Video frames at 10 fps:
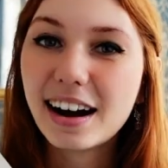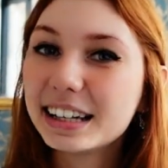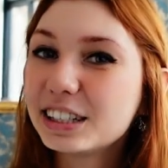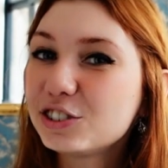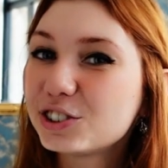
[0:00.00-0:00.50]

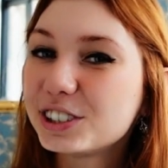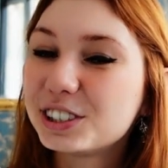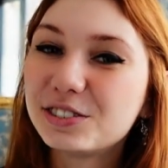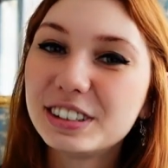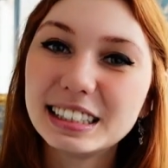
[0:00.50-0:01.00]
I
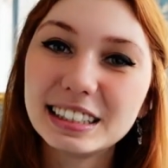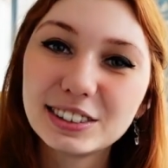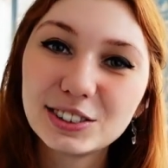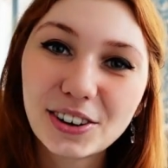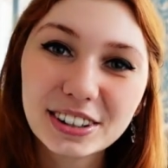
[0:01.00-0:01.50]
enjoyed
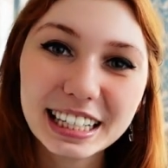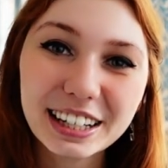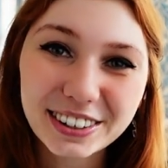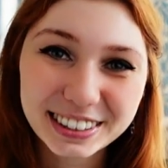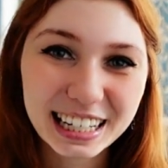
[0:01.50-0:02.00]
reading Don
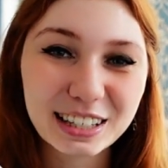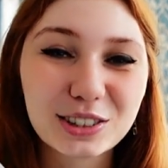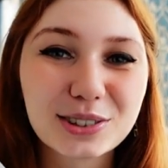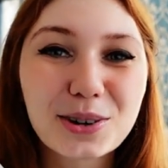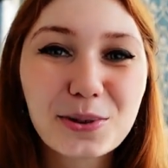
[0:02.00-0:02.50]
Quixote
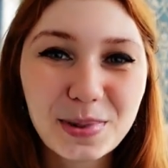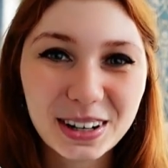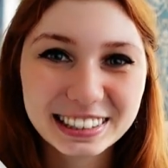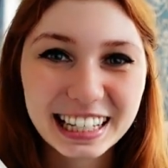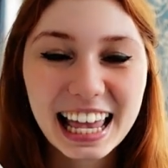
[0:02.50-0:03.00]
so
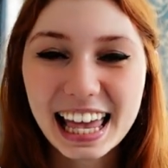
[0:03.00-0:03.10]
much